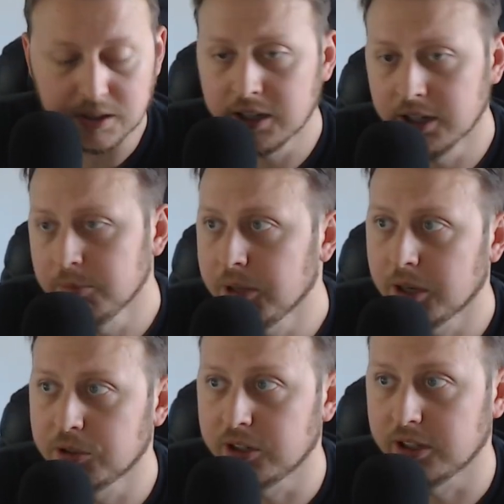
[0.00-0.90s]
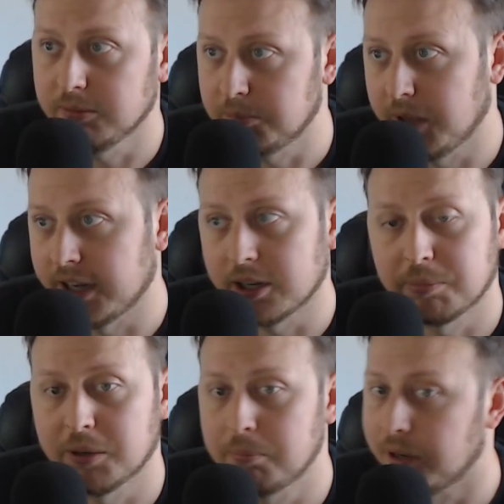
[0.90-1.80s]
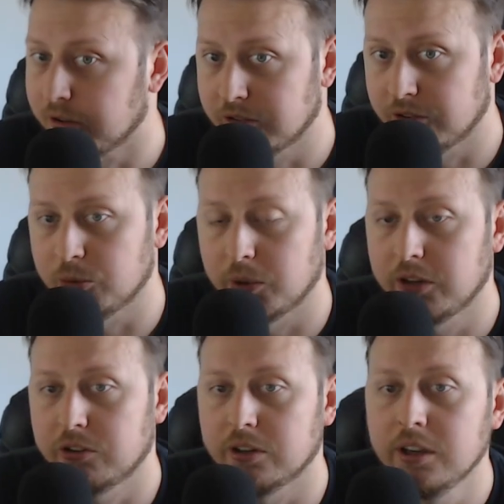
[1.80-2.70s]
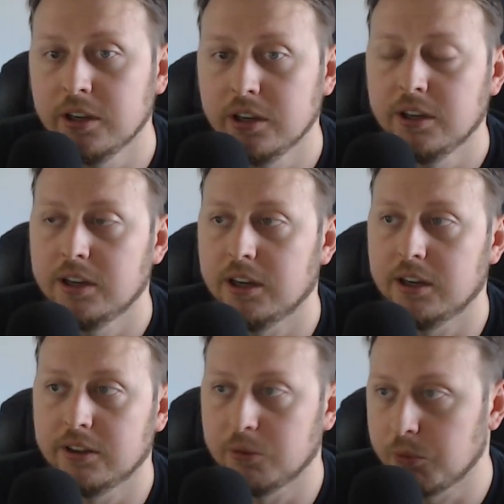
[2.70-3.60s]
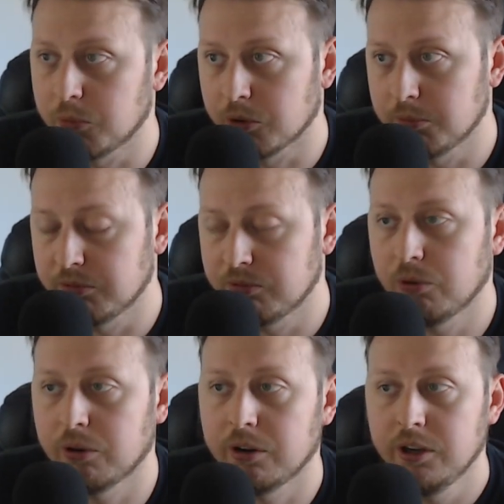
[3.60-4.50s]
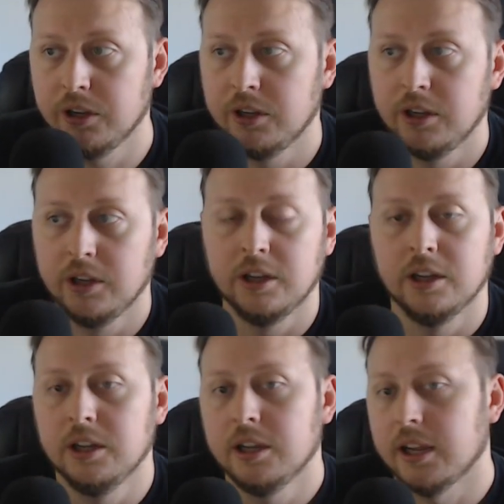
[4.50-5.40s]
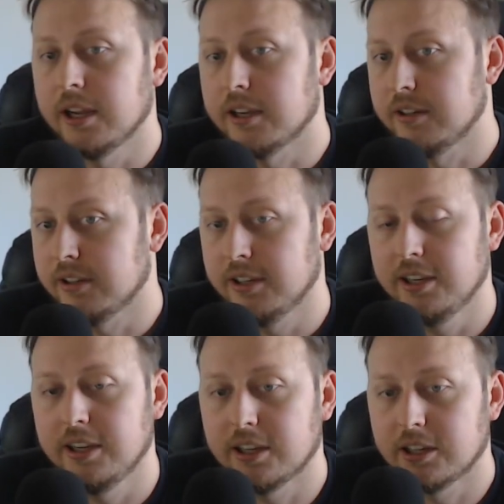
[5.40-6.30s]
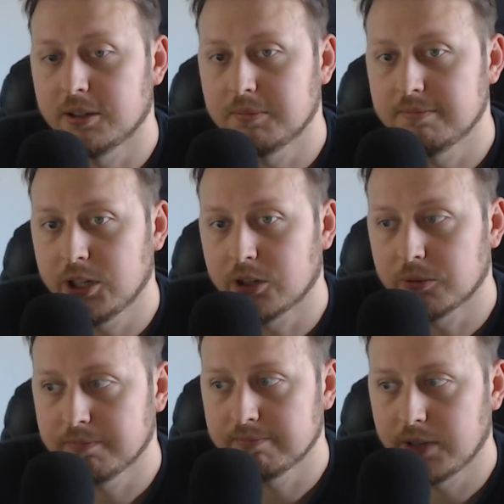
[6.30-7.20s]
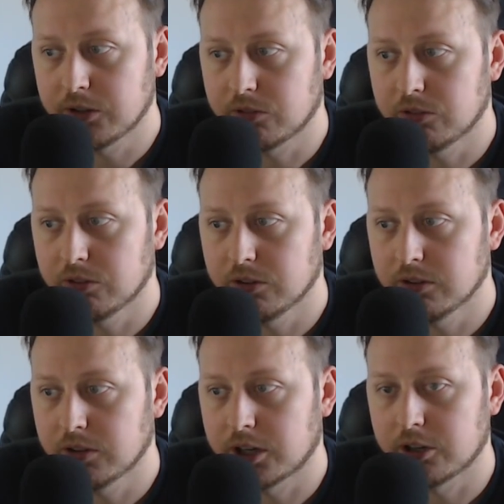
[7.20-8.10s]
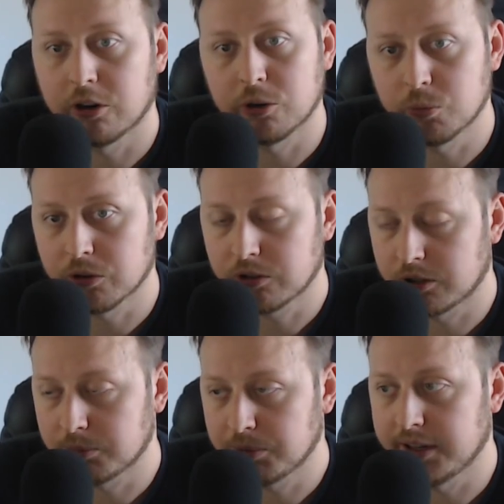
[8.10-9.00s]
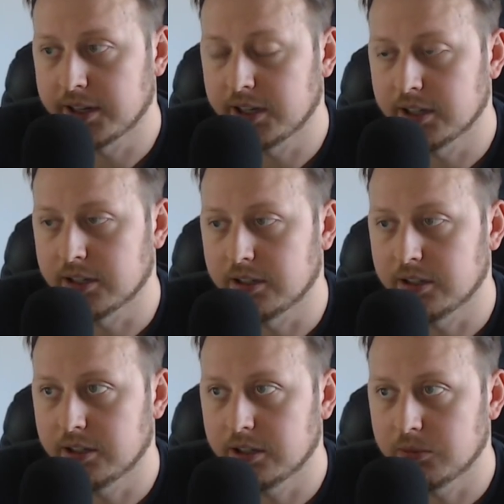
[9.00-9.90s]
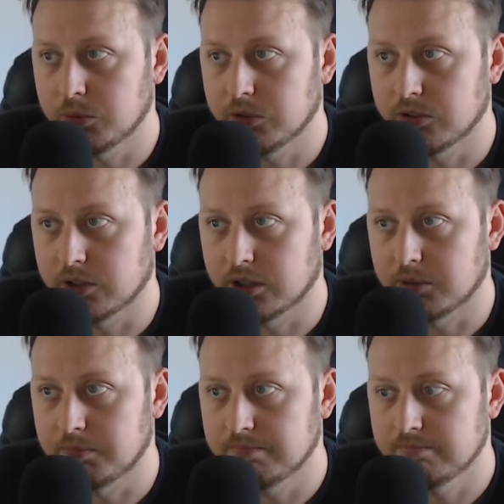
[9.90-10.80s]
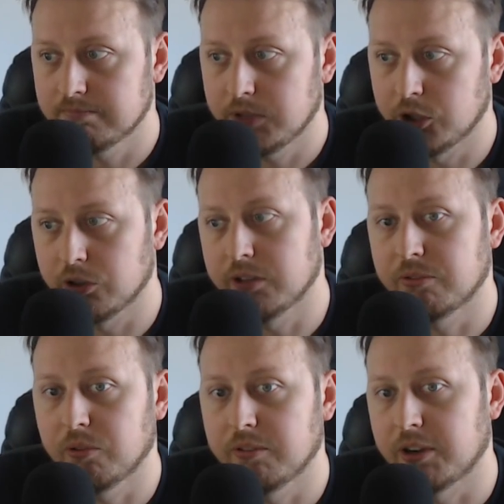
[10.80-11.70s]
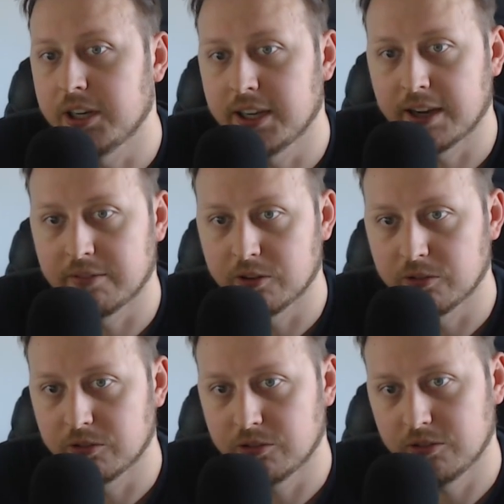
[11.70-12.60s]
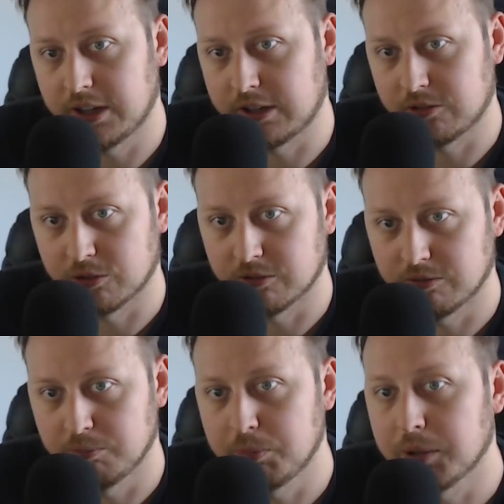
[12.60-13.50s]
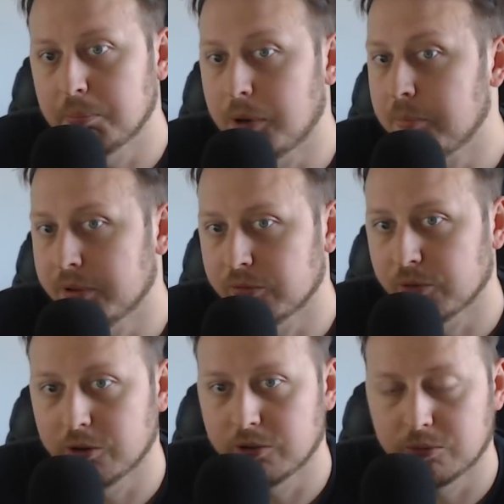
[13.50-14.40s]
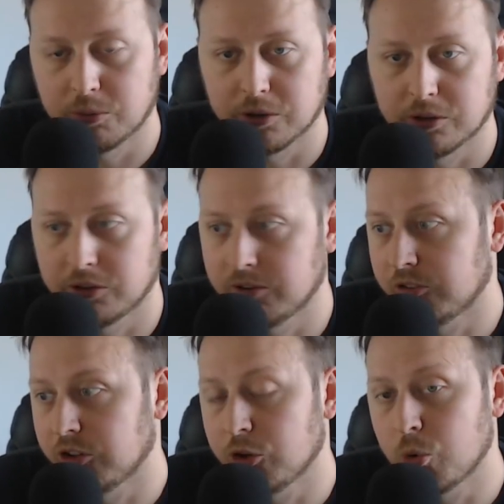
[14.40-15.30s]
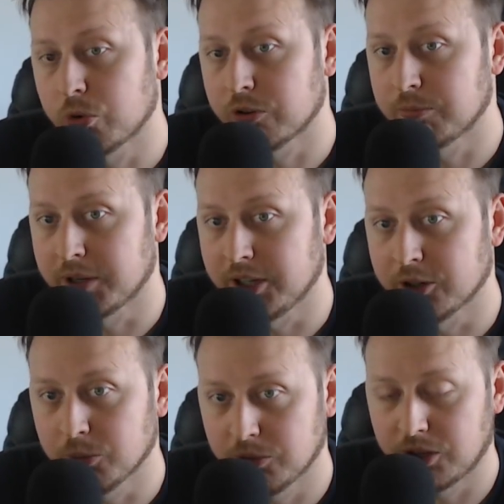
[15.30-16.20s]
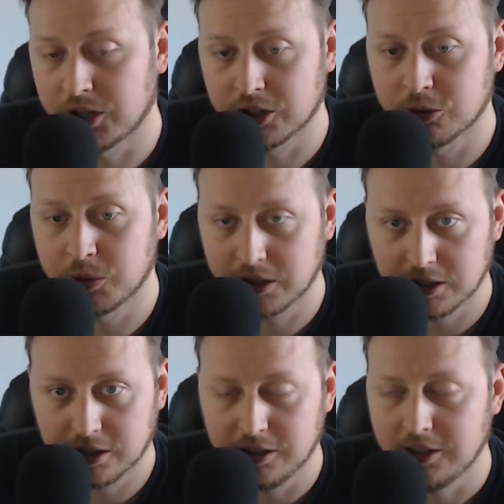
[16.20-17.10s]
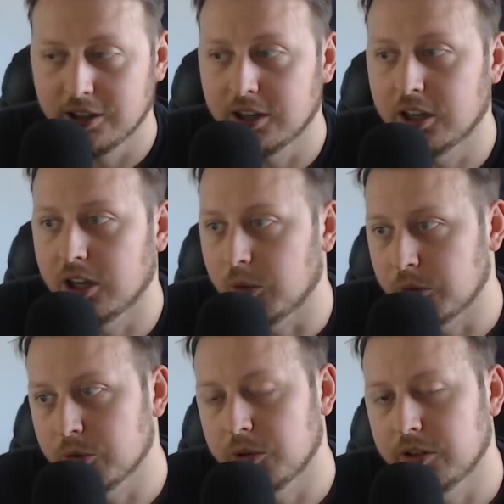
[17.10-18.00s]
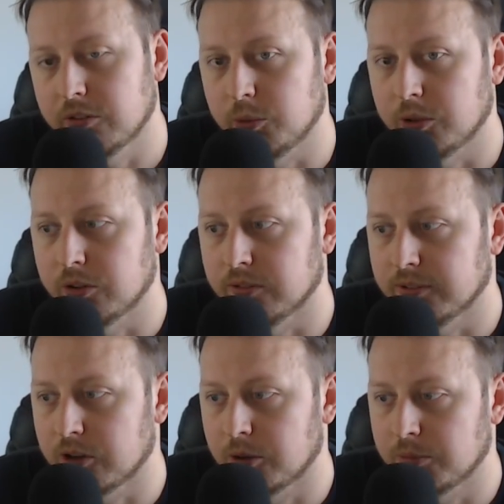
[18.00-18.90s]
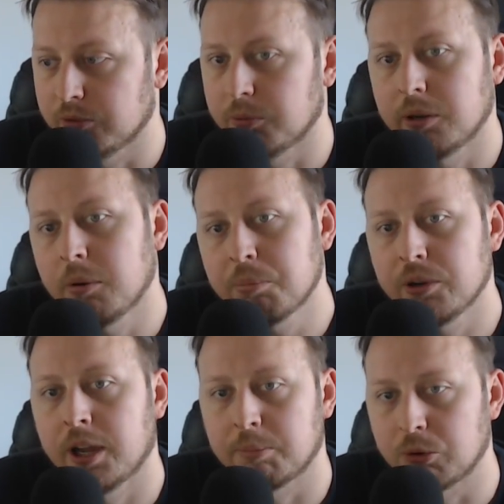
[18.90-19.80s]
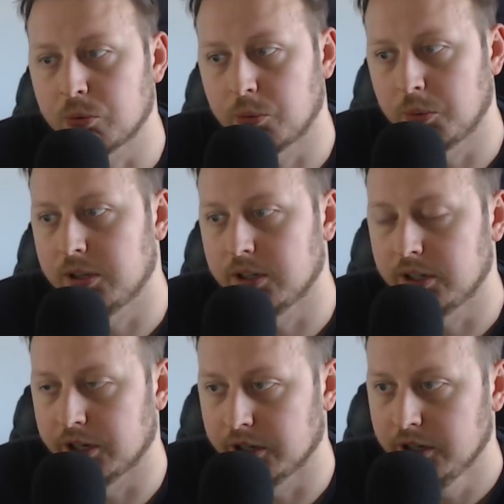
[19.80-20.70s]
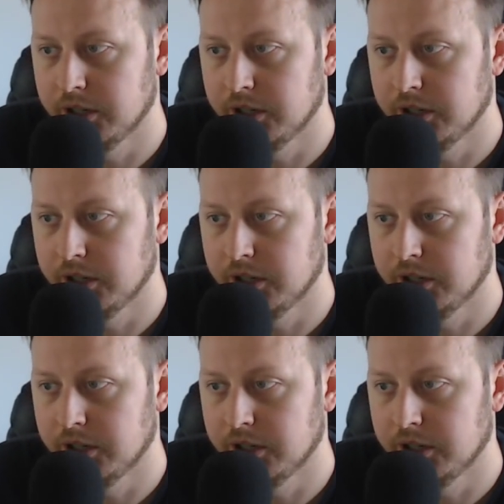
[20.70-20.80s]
and being able to end up in a better situation uh, than we were before, and um, you know it's a lot of hard work, a lot of planning, and it it was. Um, you know, if if I didn't have those that sort of bit bump in the road where essentially a quarter of my year was taken away, uh, I wonder what else we could have accomplished. But I'm, I'm pretty happy with what we did here.